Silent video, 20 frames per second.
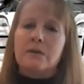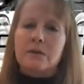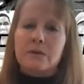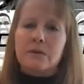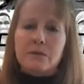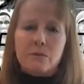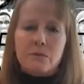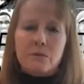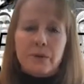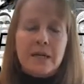
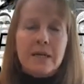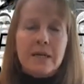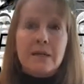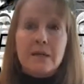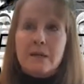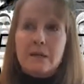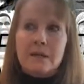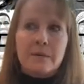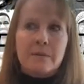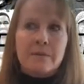reading
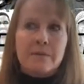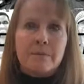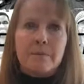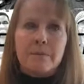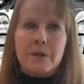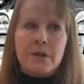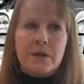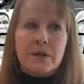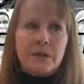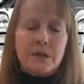the
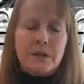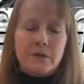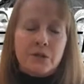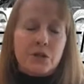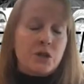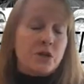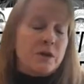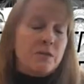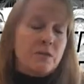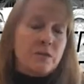
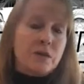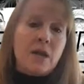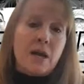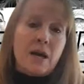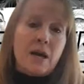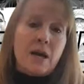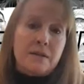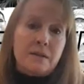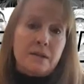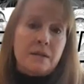literature and
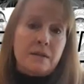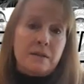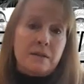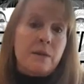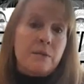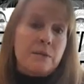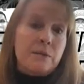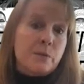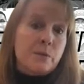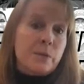realizing
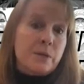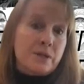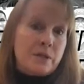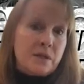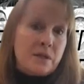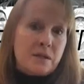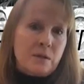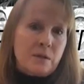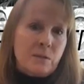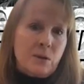that was a
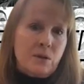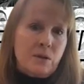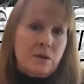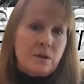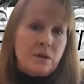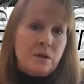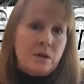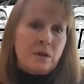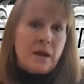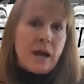
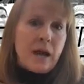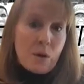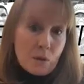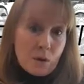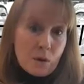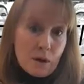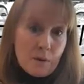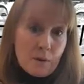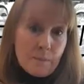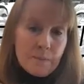predictable
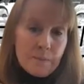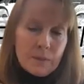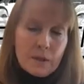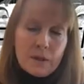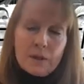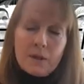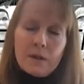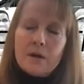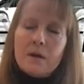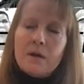outcome.
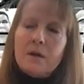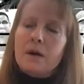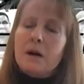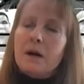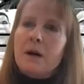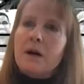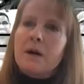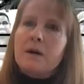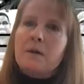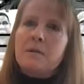
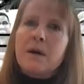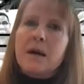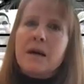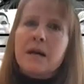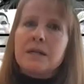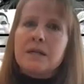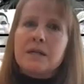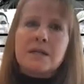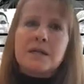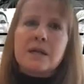And
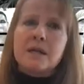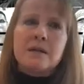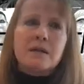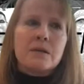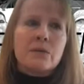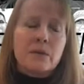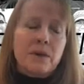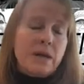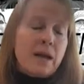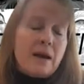I just said,
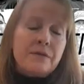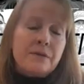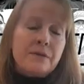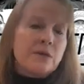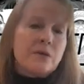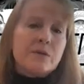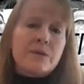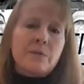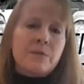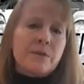we have to
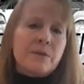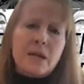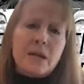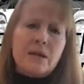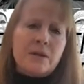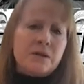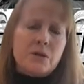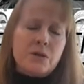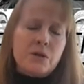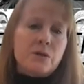do something
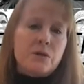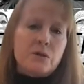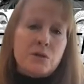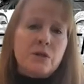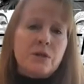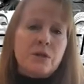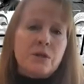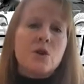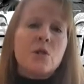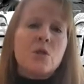else. There's
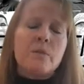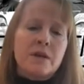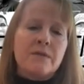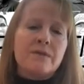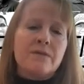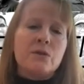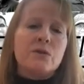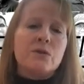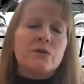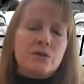only so many
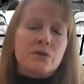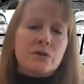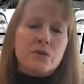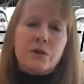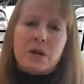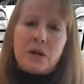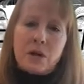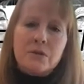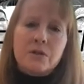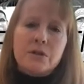funerals you
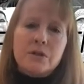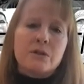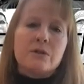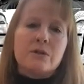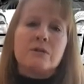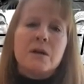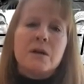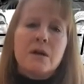can go to